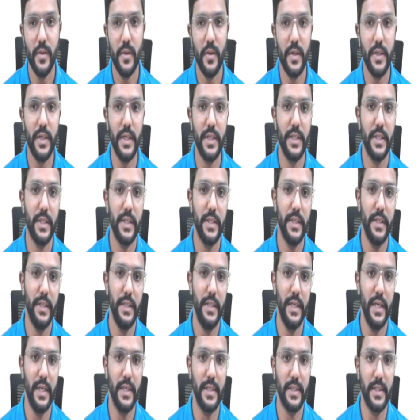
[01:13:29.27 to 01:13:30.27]
Got it?
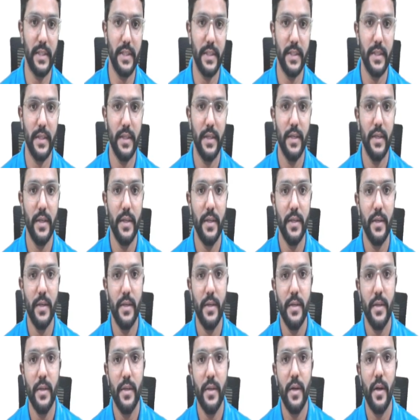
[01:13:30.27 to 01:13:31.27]
Yes.
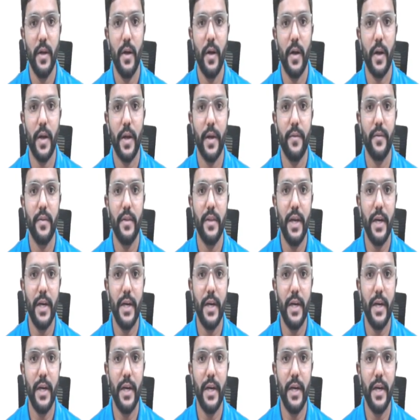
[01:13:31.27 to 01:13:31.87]
Okay.